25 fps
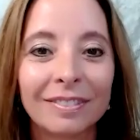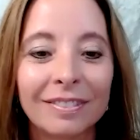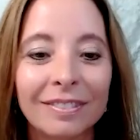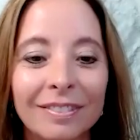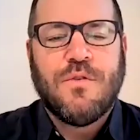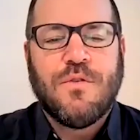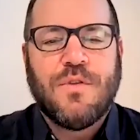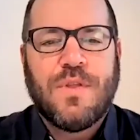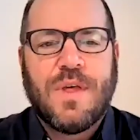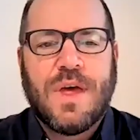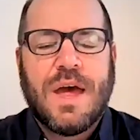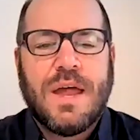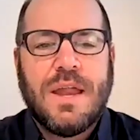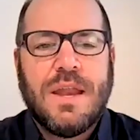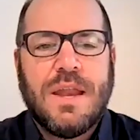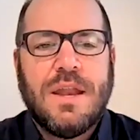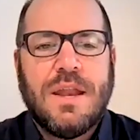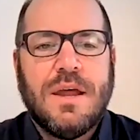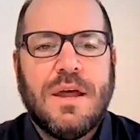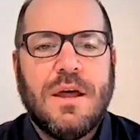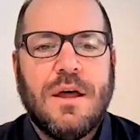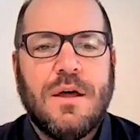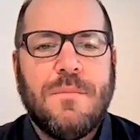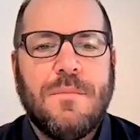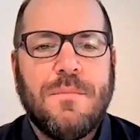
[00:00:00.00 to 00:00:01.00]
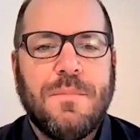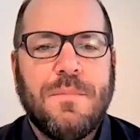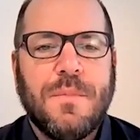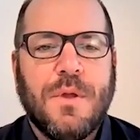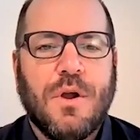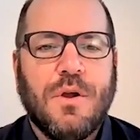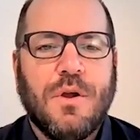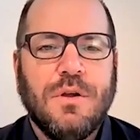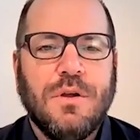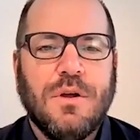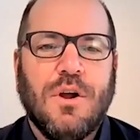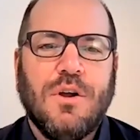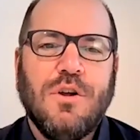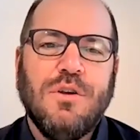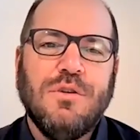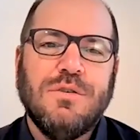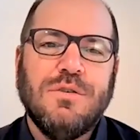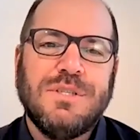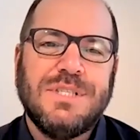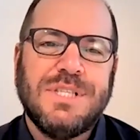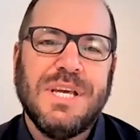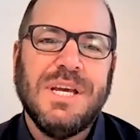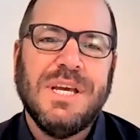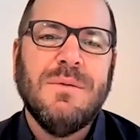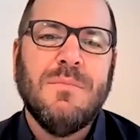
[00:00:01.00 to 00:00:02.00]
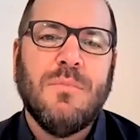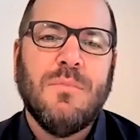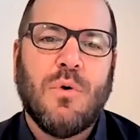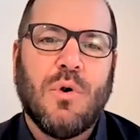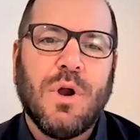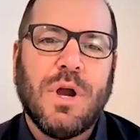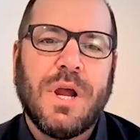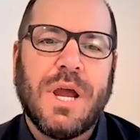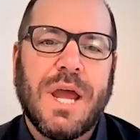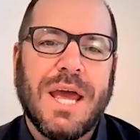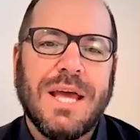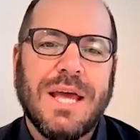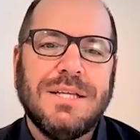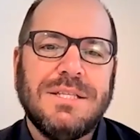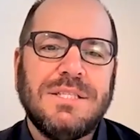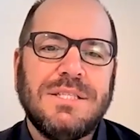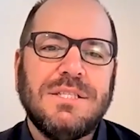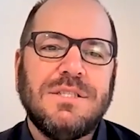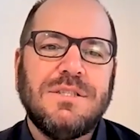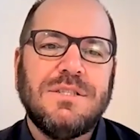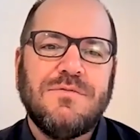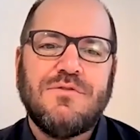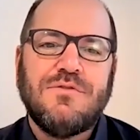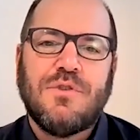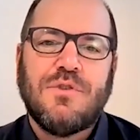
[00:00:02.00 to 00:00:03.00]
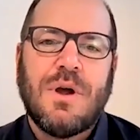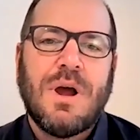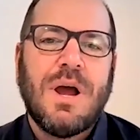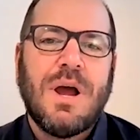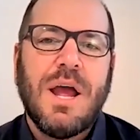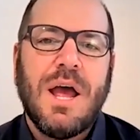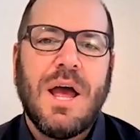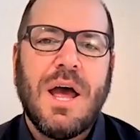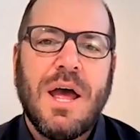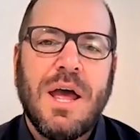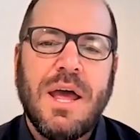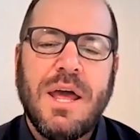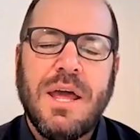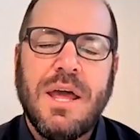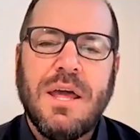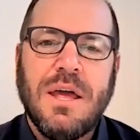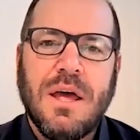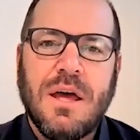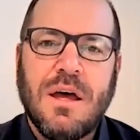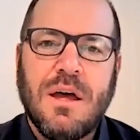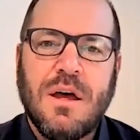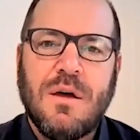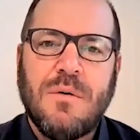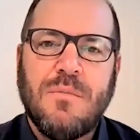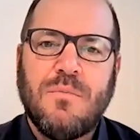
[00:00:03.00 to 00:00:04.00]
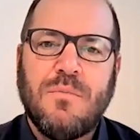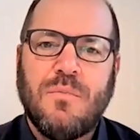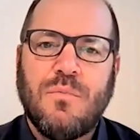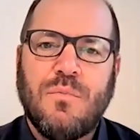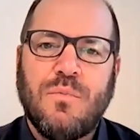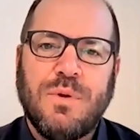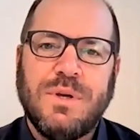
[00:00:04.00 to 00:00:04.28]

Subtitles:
Thank you for that. Are you seeing more cases of dry eye